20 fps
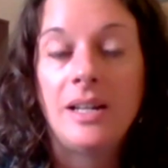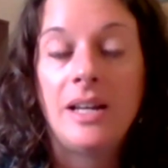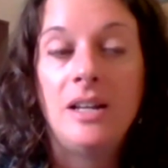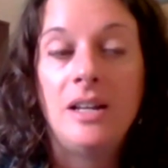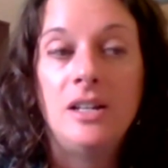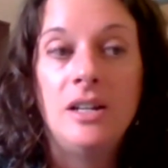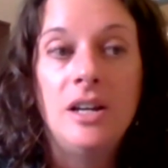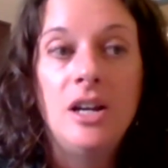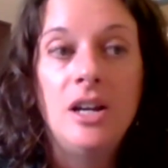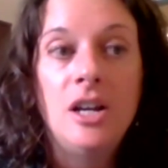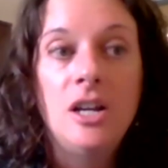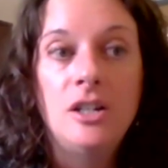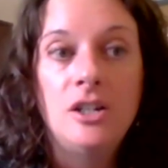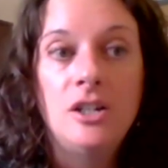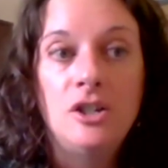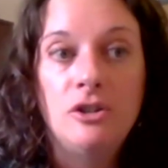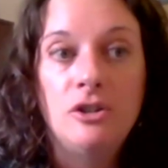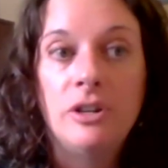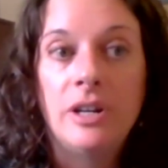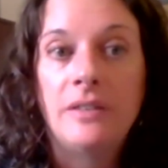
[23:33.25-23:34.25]
And
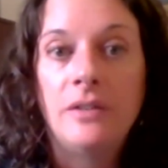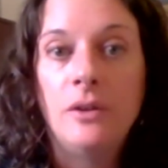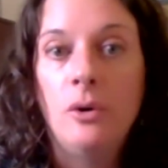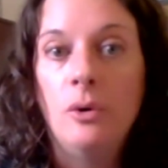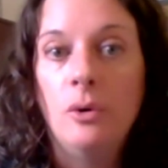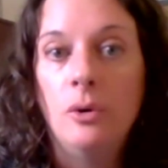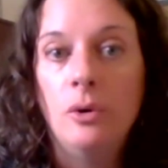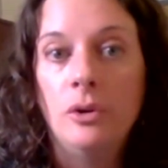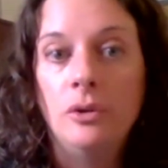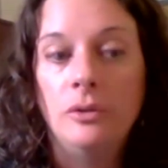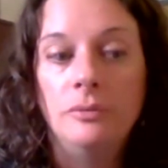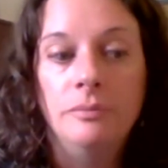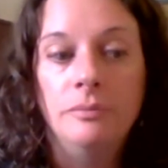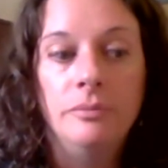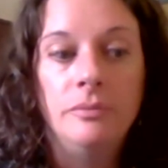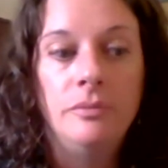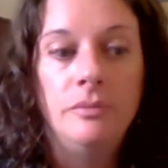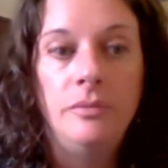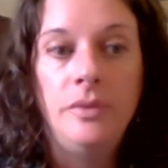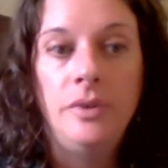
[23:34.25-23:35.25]
during the whole,
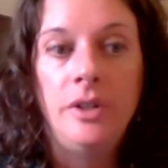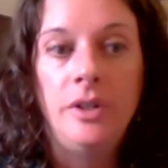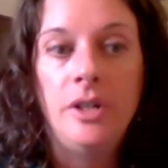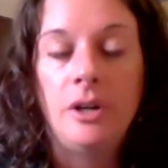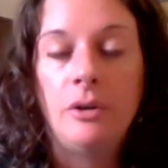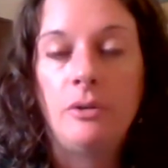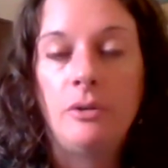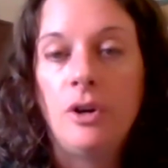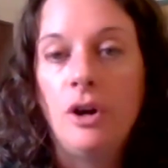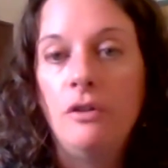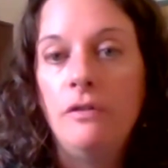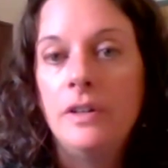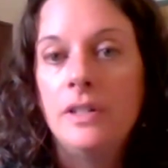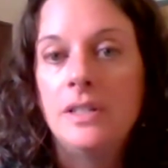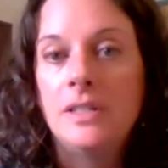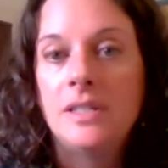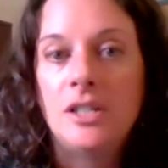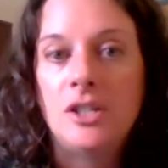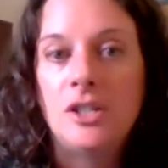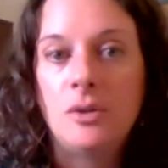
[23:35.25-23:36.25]
you know,
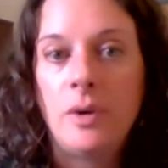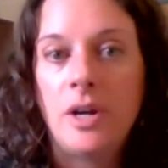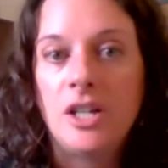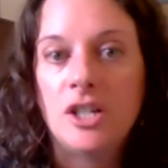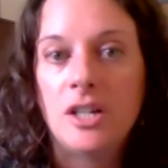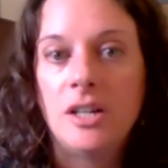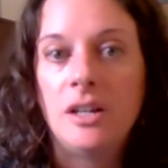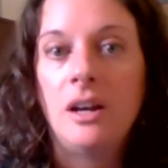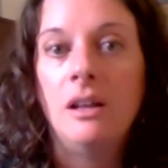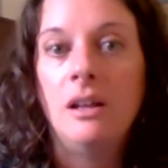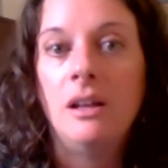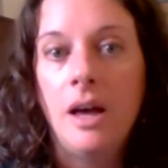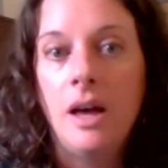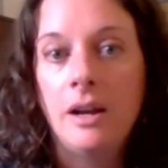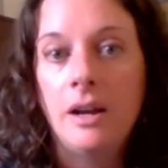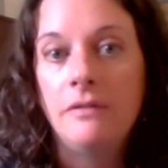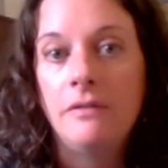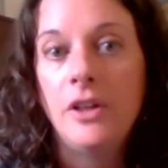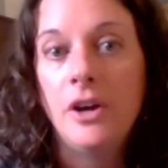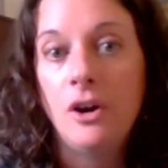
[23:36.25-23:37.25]
COVID situation, a
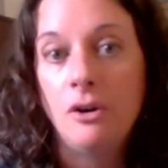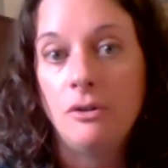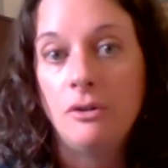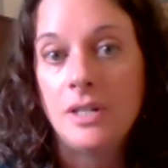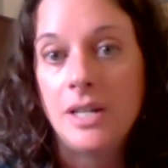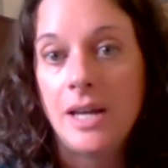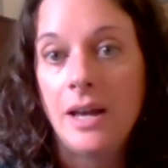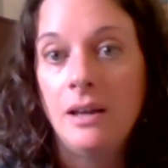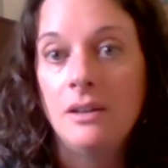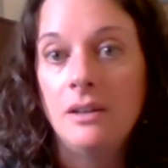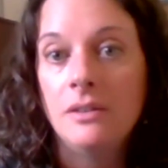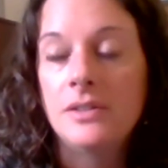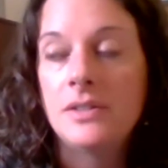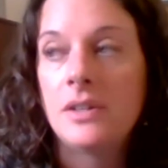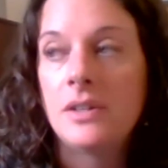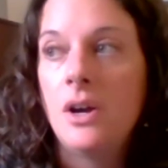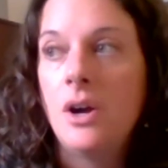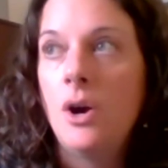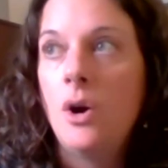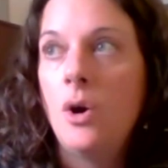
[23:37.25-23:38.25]
lot of the
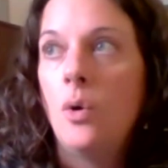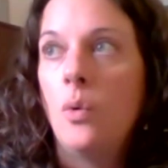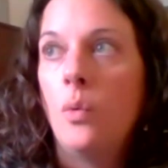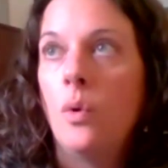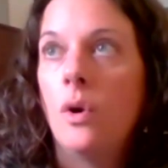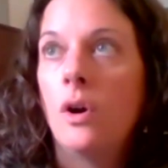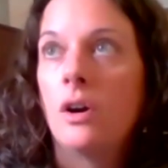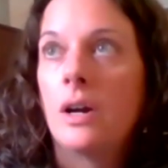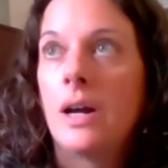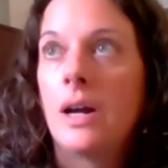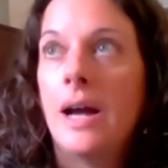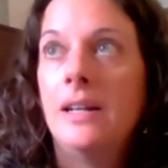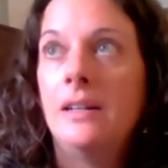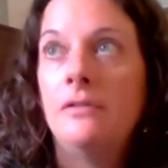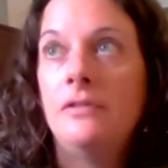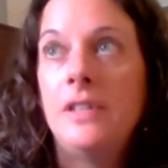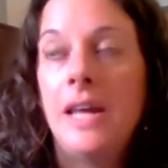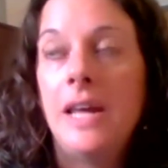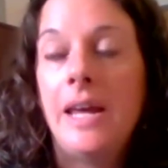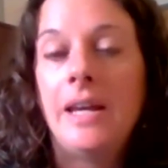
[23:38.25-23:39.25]
hotels were kind
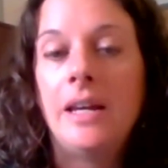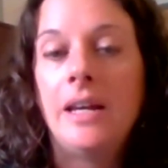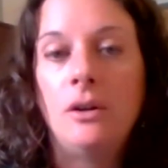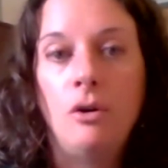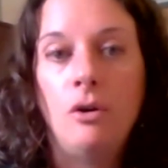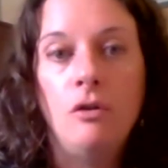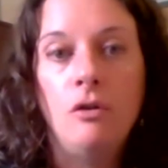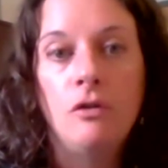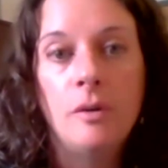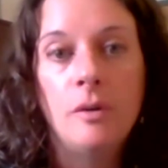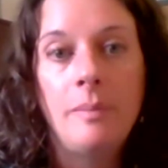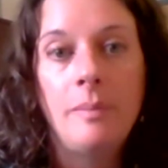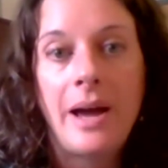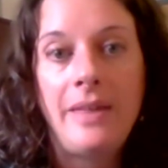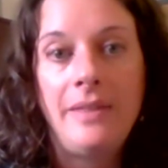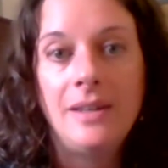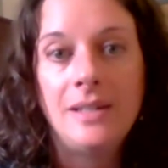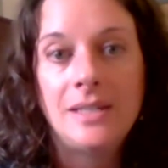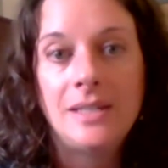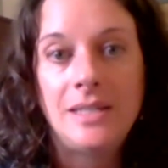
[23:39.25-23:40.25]
of taken over
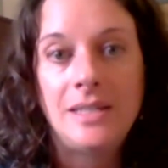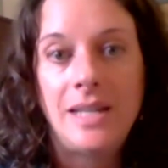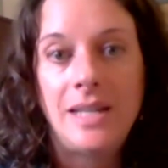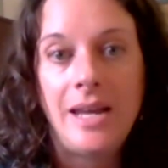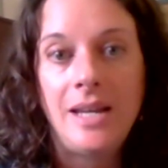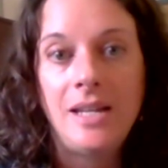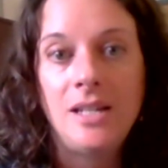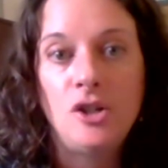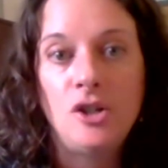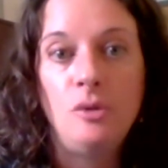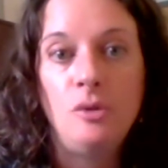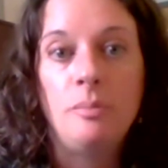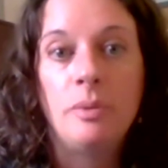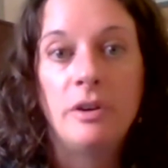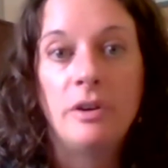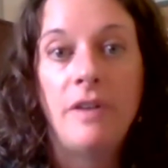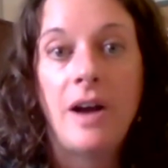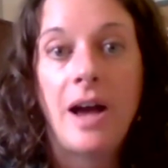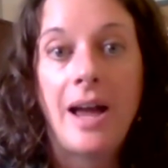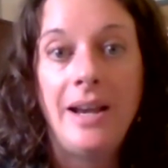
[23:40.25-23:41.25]
by the state to
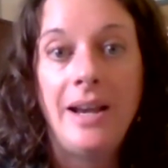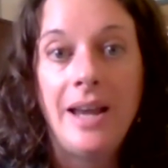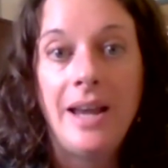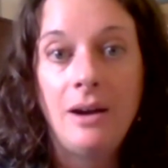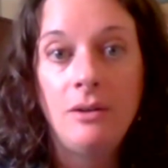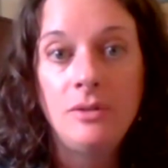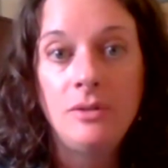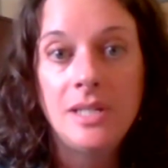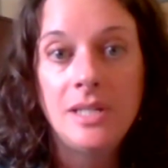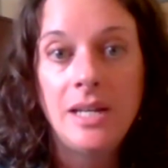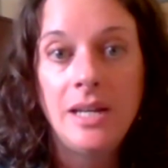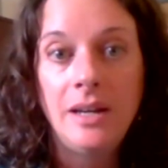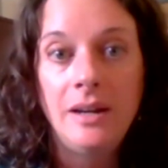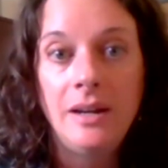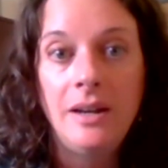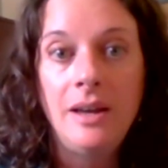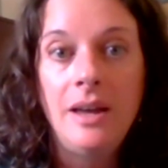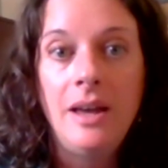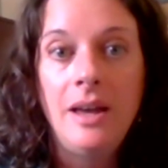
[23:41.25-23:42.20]
provide housing,